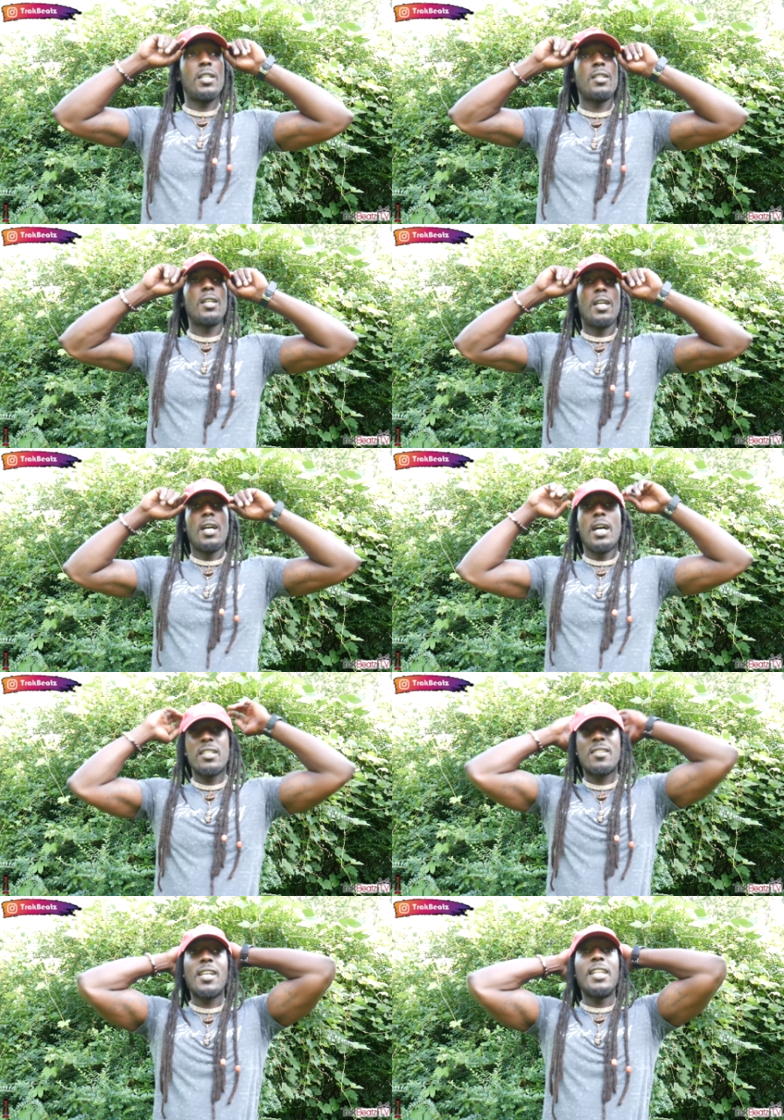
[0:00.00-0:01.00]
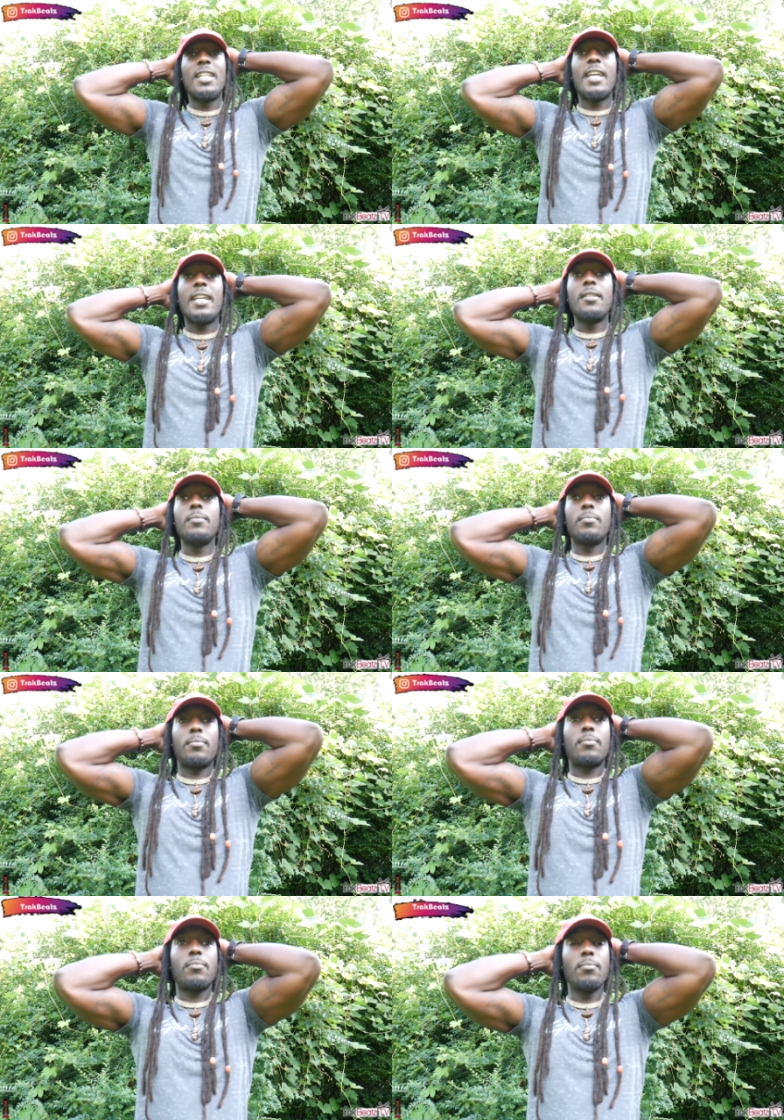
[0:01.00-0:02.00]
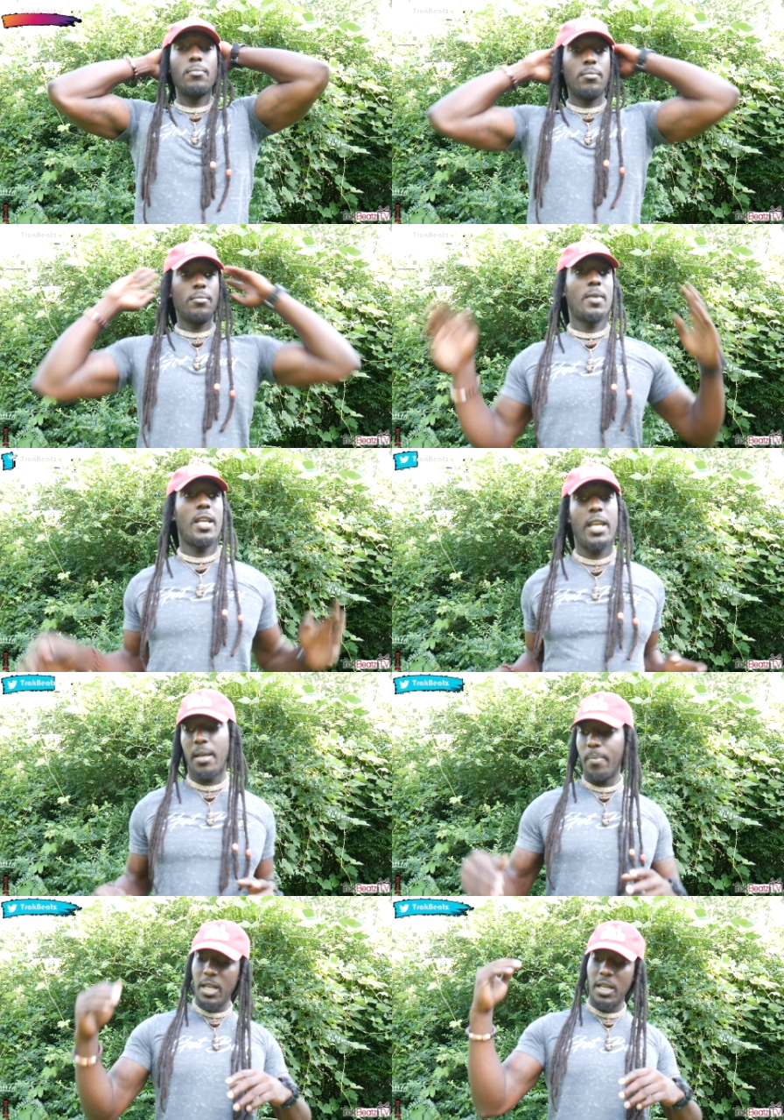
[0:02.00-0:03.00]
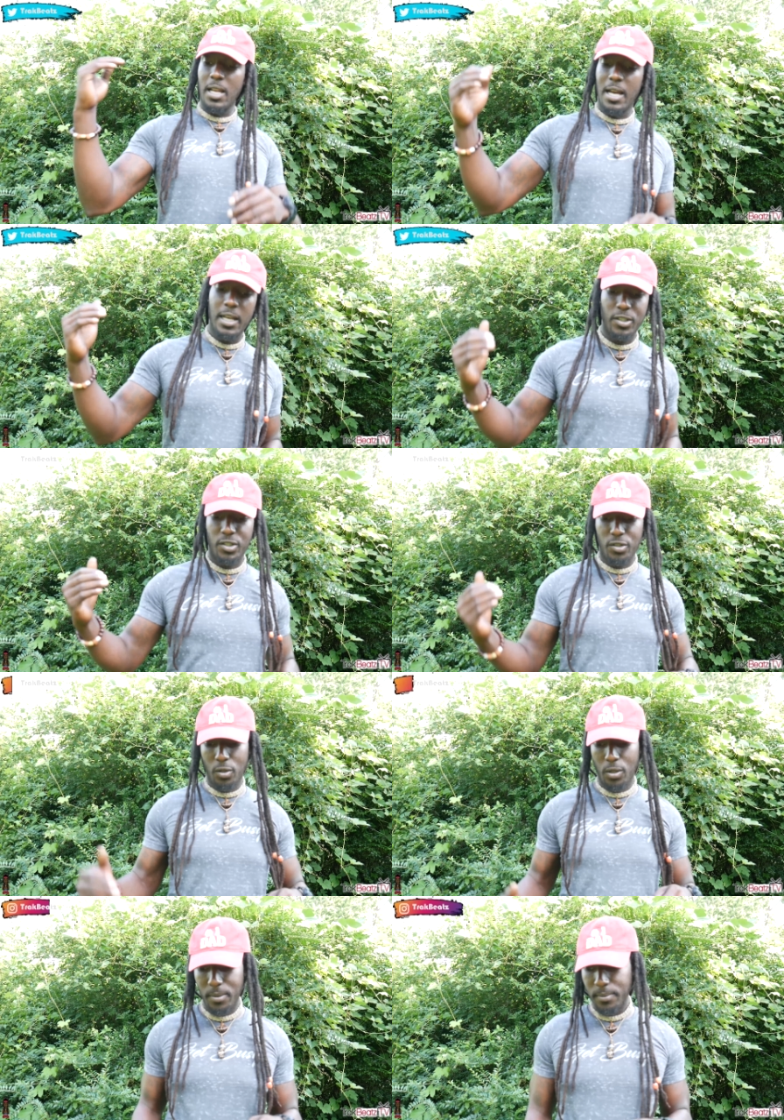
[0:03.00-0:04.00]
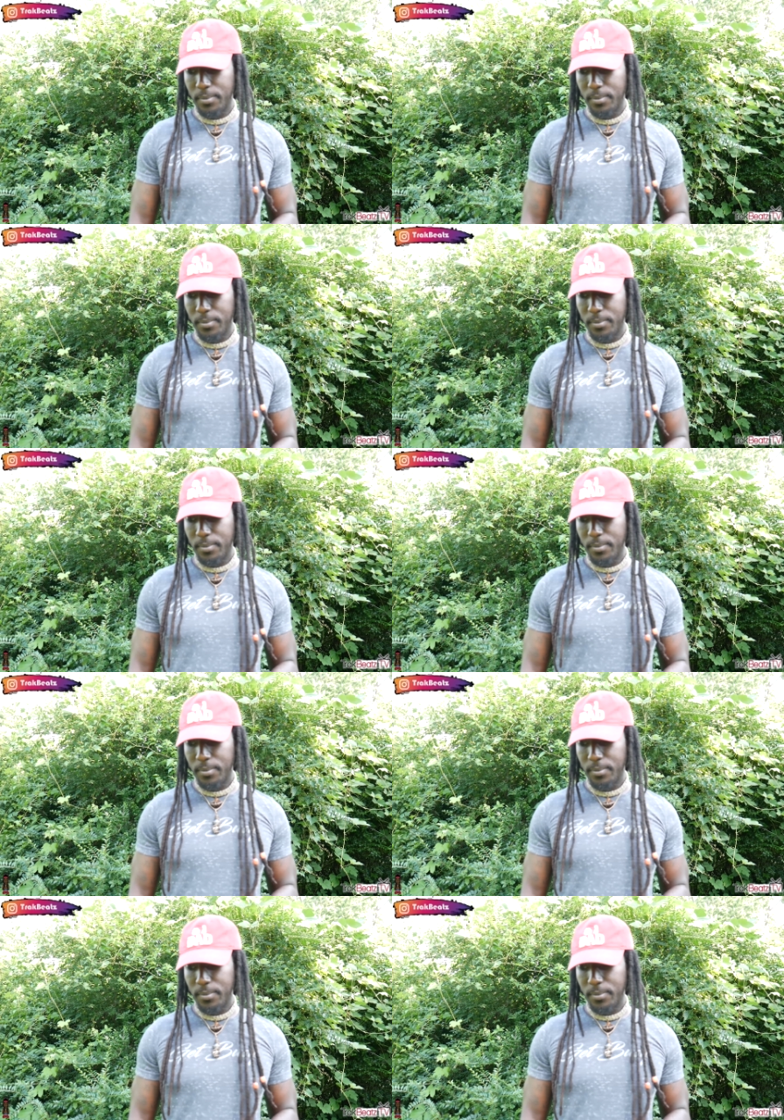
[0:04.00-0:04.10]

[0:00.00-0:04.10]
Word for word: a sunny day and being in the eye of the storm